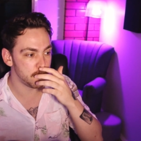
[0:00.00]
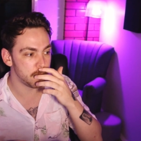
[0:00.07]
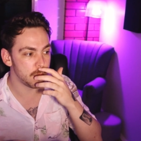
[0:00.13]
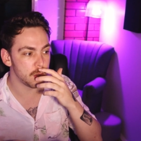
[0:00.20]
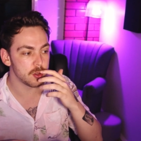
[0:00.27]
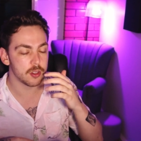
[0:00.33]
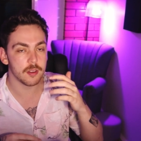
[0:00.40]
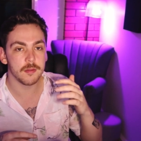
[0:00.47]

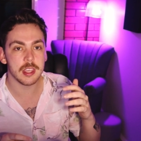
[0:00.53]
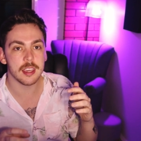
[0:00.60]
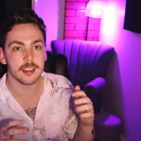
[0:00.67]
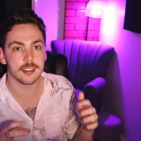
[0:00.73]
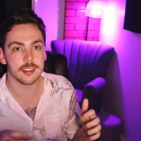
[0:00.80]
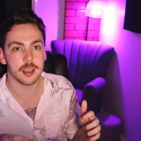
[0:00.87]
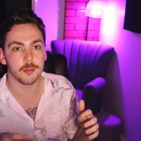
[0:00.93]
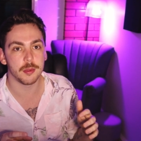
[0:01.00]
most of the
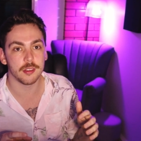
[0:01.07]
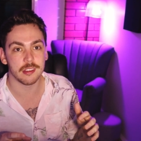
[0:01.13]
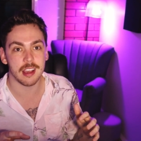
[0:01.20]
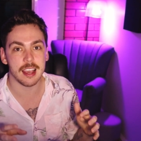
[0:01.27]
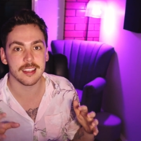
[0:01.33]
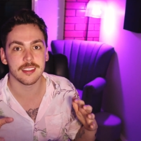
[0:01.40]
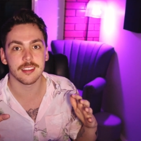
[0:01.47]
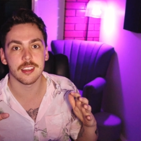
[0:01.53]
examples
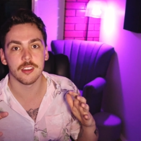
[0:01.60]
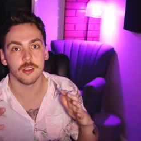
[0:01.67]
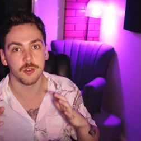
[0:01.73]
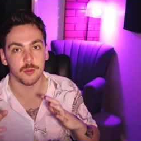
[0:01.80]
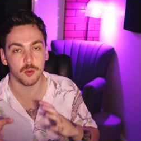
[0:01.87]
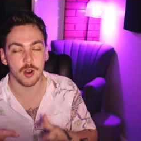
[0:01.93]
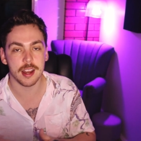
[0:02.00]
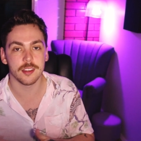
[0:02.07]
I see
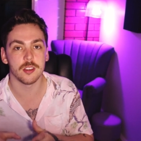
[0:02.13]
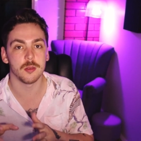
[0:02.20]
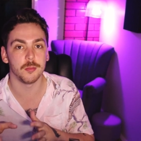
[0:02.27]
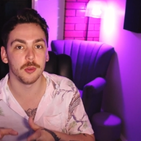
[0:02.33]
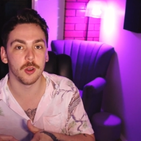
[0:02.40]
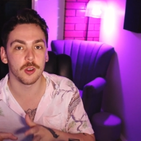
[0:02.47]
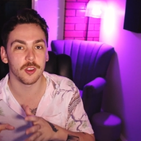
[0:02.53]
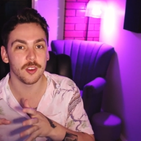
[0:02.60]
of writer's
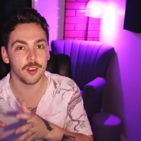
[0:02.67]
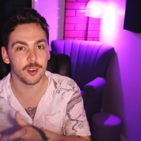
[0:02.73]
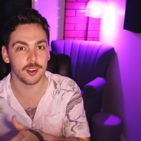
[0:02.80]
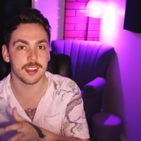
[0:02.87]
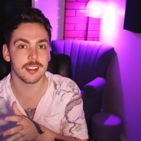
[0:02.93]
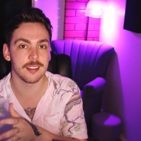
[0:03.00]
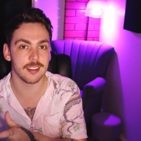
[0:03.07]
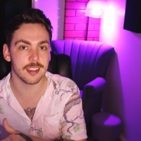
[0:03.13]
block
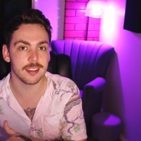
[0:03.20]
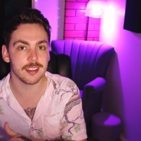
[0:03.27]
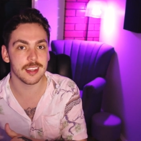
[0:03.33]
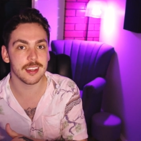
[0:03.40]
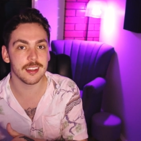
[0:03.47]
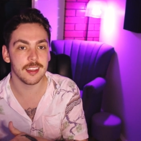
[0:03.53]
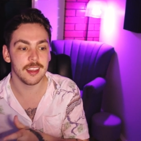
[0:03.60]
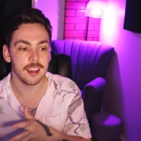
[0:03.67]
not
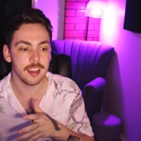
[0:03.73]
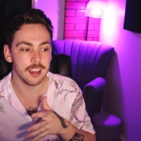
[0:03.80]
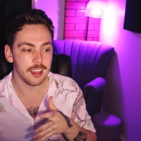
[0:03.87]
existing